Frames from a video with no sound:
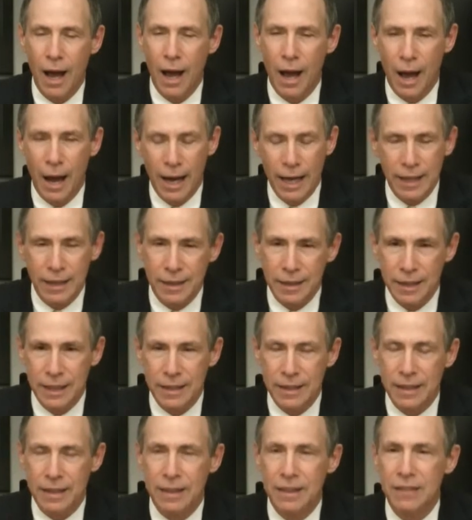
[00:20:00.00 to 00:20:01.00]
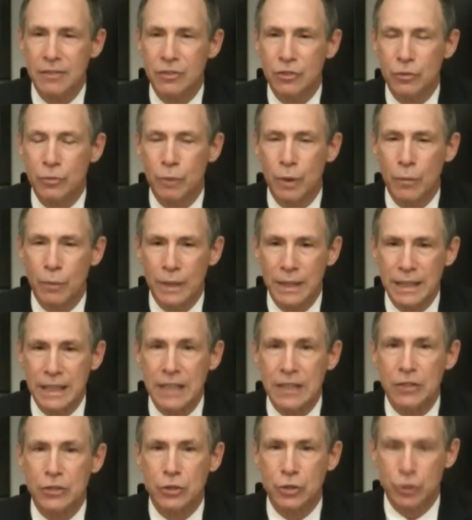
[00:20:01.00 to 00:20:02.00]
I think that this is what we
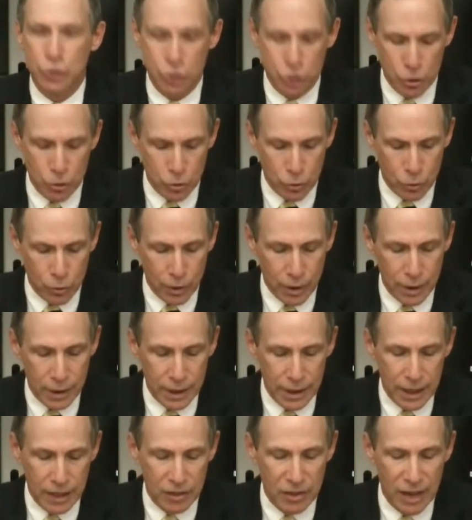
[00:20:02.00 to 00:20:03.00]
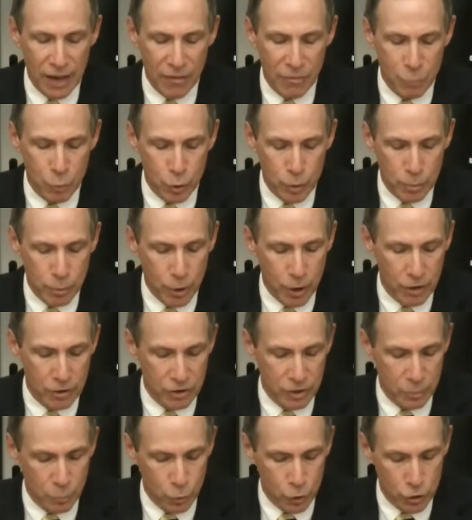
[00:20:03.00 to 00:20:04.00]
need to do, is have more parks
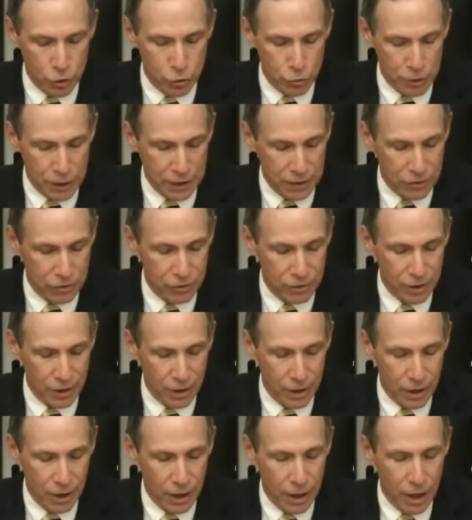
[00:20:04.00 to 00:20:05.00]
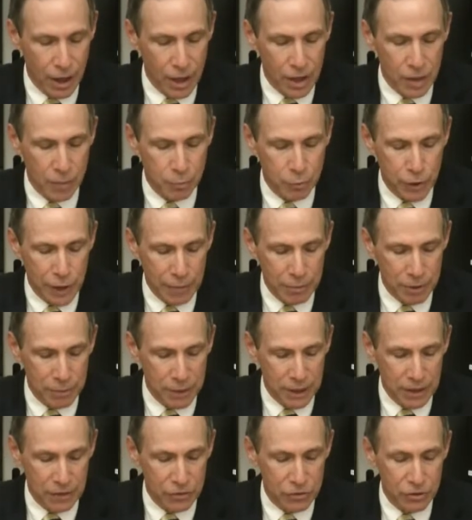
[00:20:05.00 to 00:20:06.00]
and more trees. The problem
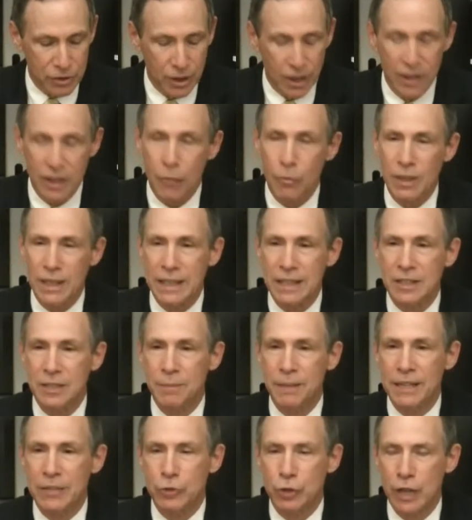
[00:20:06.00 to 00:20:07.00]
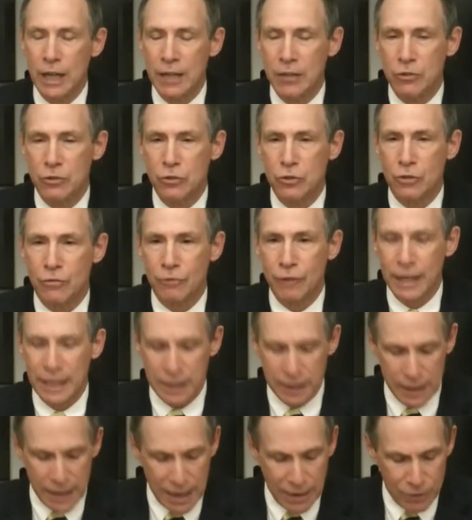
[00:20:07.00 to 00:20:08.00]
is that we need to make changes to
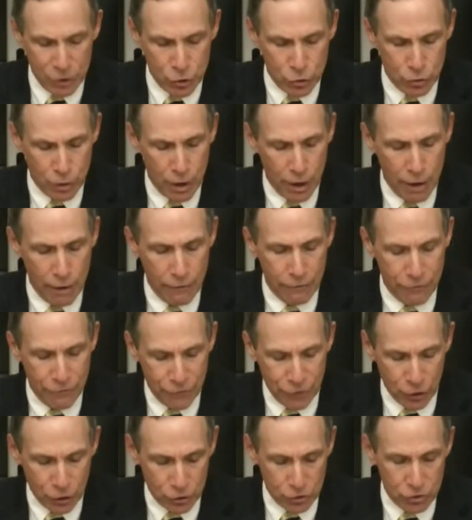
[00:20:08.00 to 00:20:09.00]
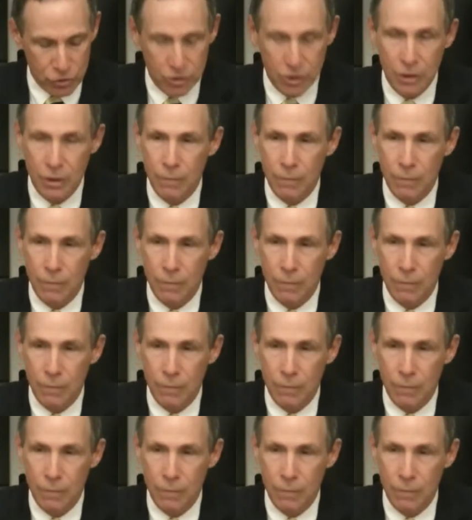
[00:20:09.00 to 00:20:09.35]
Franklin Avenue first.